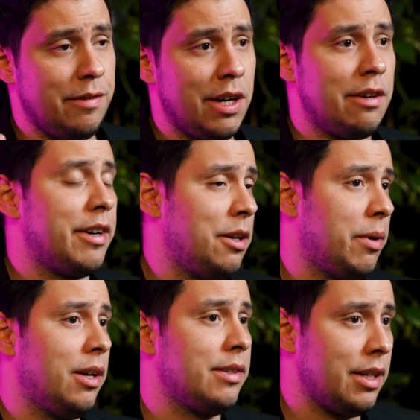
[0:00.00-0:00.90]
very, very
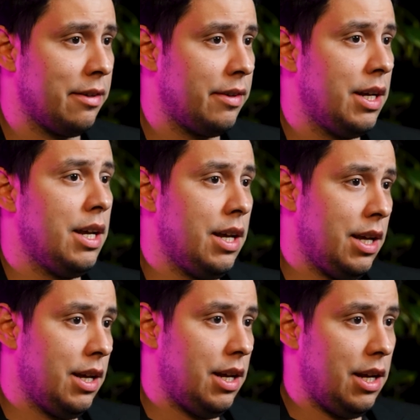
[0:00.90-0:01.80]
positive
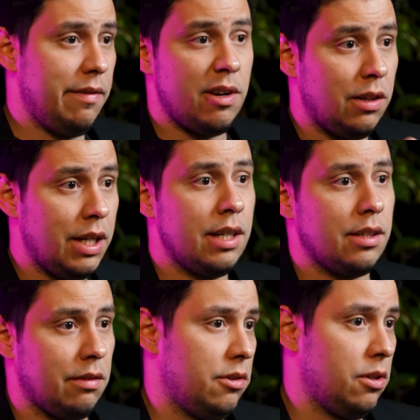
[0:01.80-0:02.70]
even on
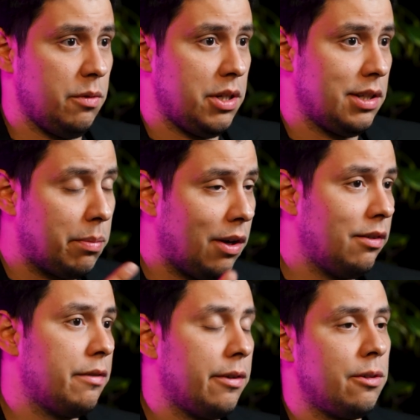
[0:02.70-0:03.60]
LinkedIn, you know, which is a
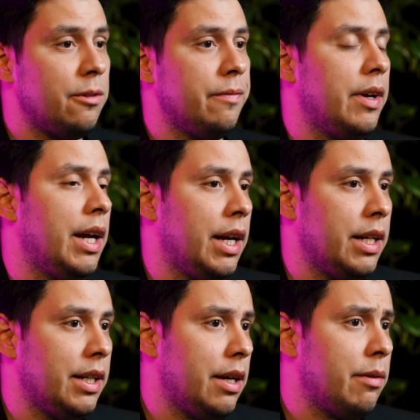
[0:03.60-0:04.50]
public forum.
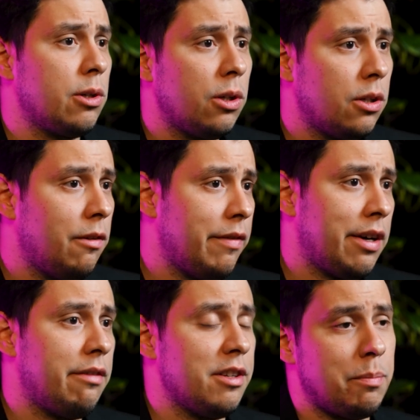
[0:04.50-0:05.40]
And it was all done
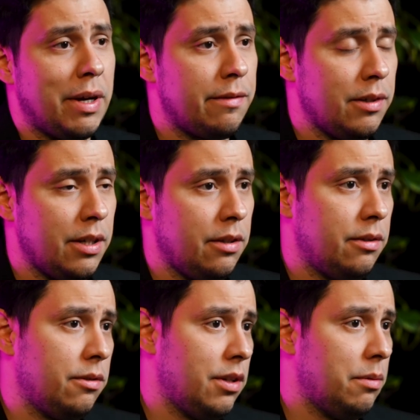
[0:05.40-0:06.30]
very respectfully
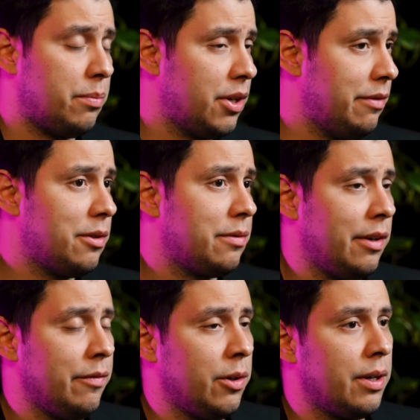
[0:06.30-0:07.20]
to the previous
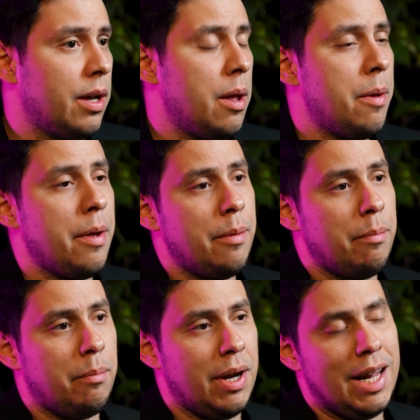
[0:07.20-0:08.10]
framework.
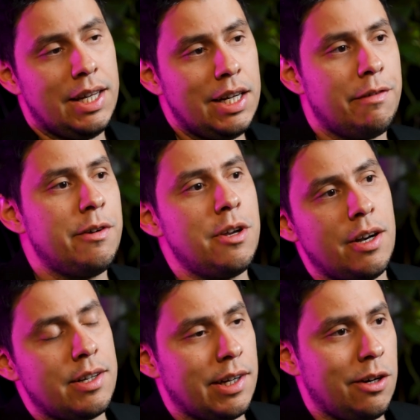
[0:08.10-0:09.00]
But I think a few
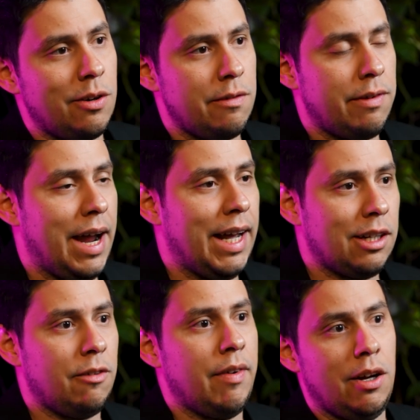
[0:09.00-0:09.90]
years ago, if I
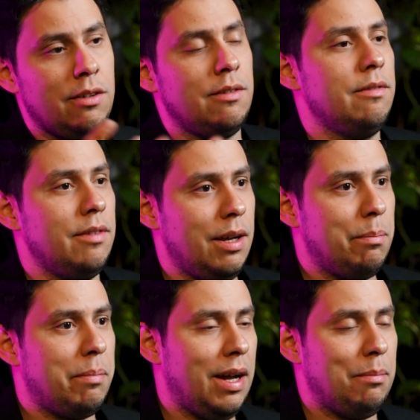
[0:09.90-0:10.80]
had come out
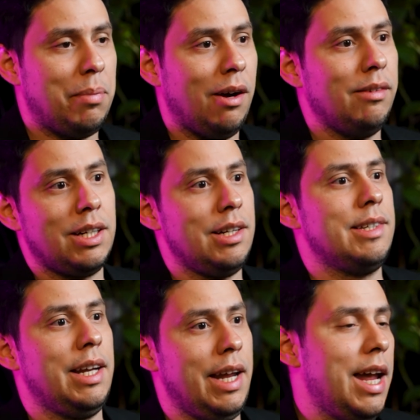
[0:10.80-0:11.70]
and publicly
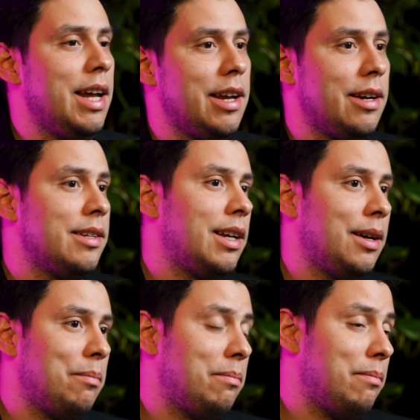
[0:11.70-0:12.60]
say, hey, here's
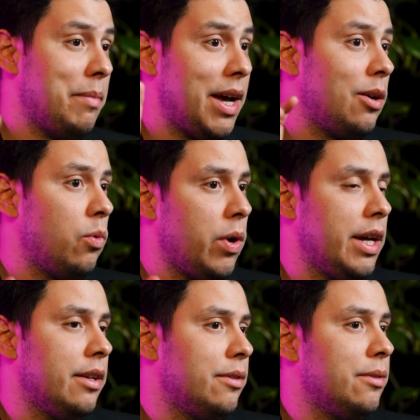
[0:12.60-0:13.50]
a better
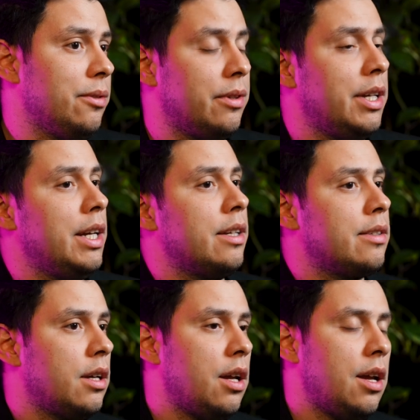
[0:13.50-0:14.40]
way to do things,